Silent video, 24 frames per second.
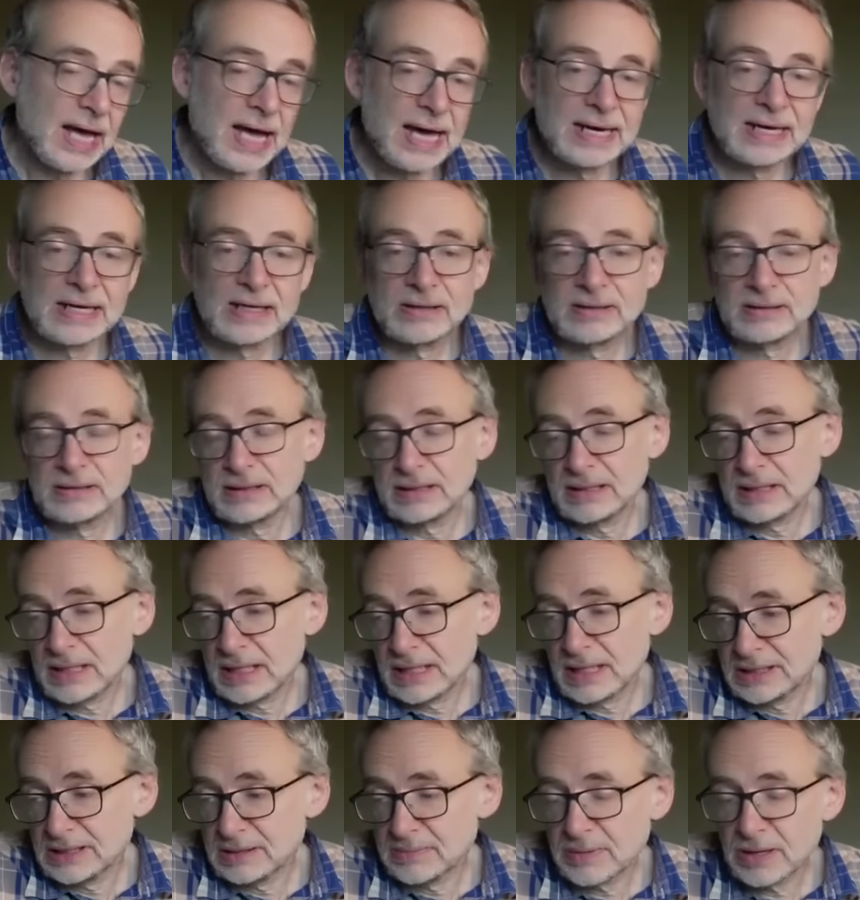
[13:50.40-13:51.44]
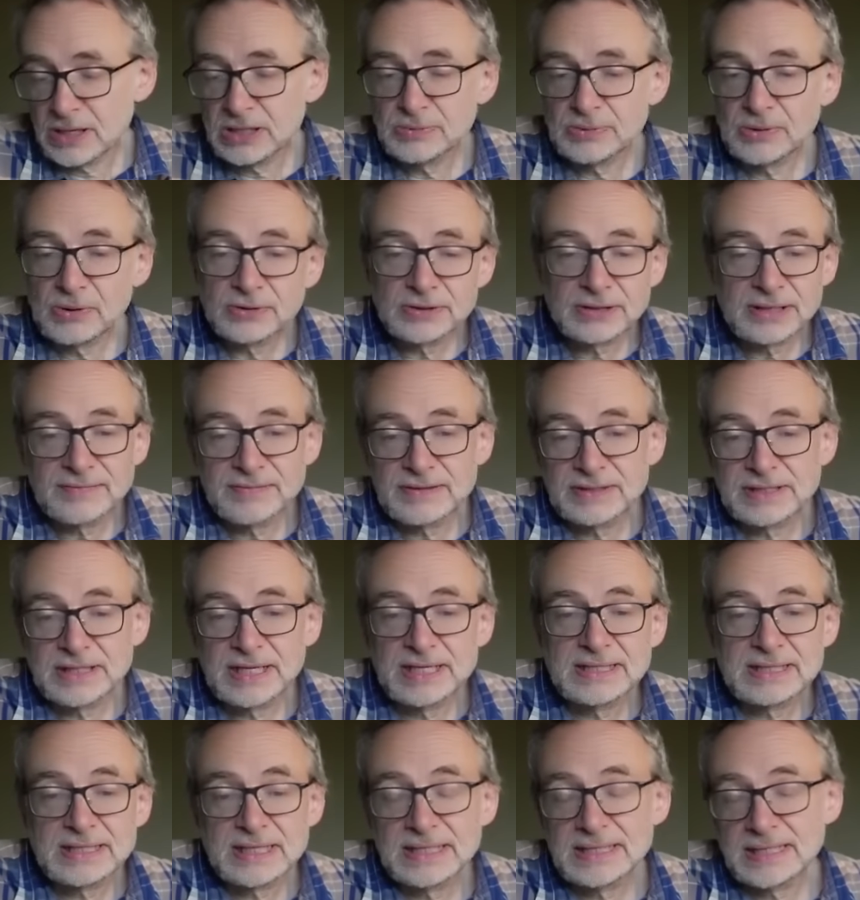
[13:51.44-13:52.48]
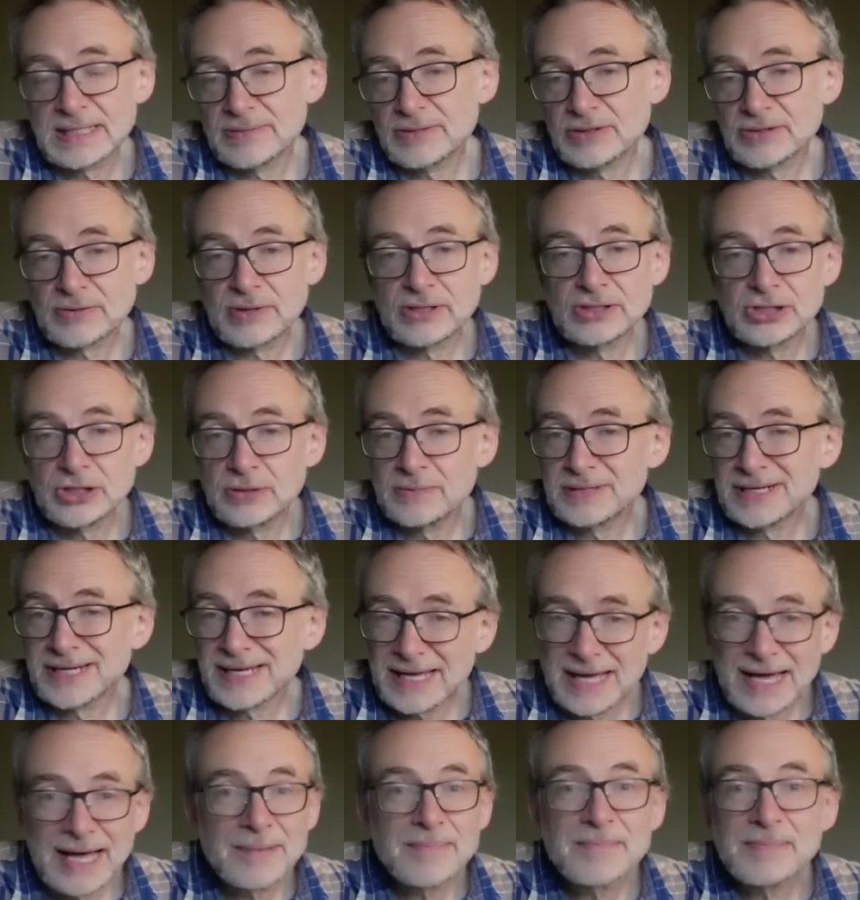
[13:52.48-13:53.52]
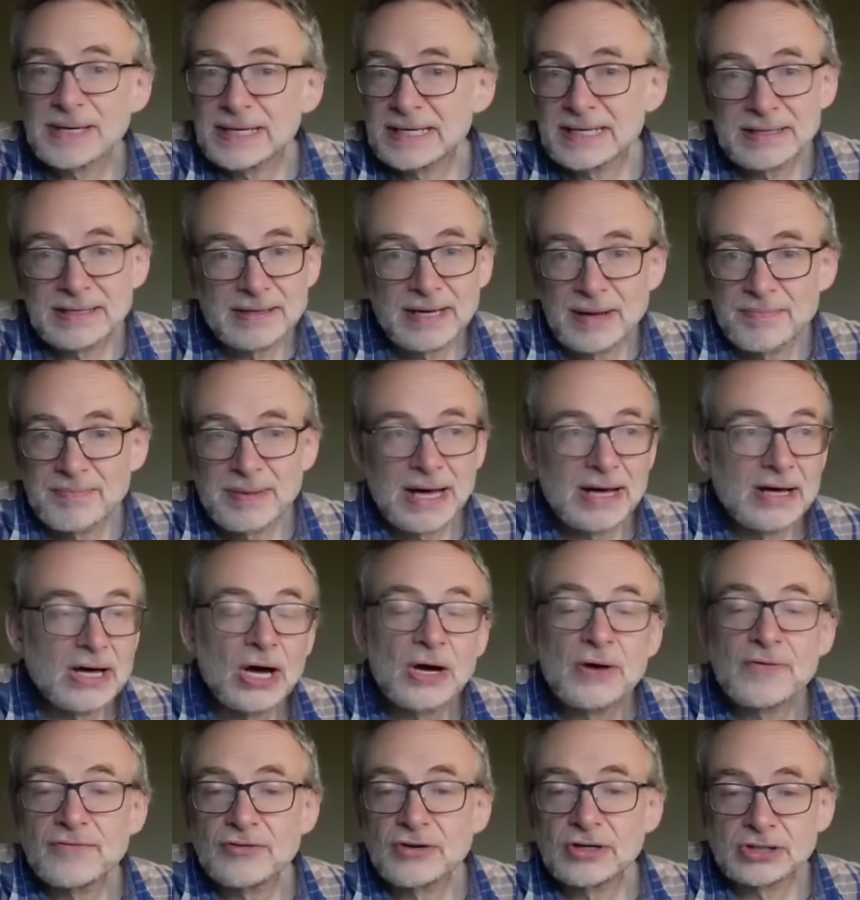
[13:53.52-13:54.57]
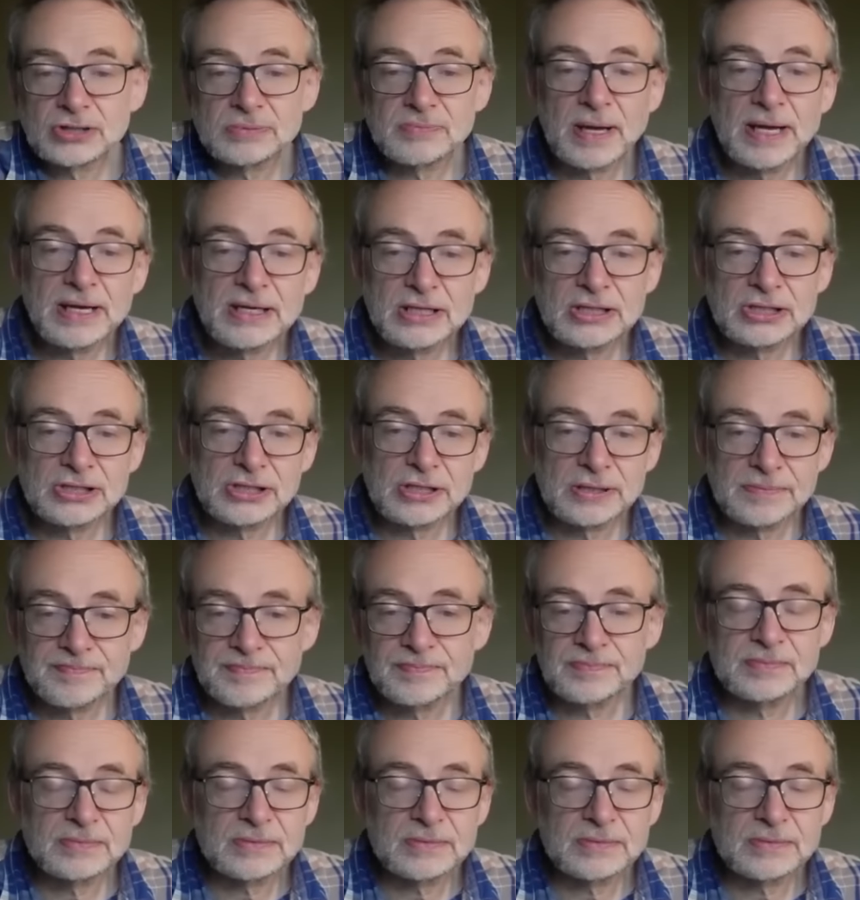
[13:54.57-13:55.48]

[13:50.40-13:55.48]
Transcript: And I suppose we also have to say Sun semi-square Jupiter can be about over-expenditure.